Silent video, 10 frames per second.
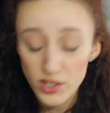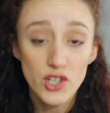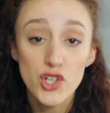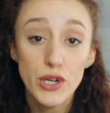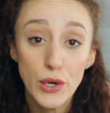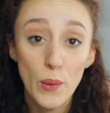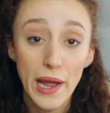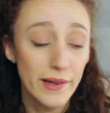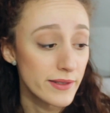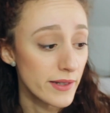Get your
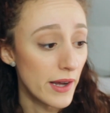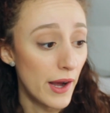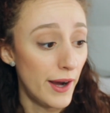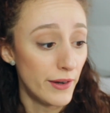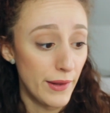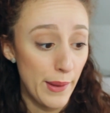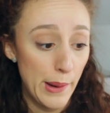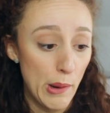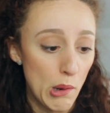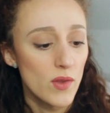earwax out of
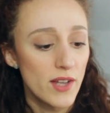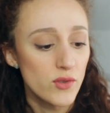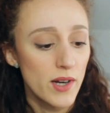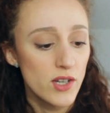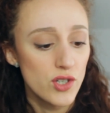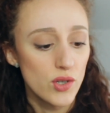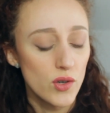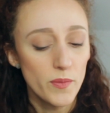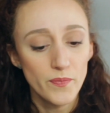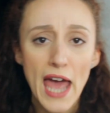there. So that's what I do.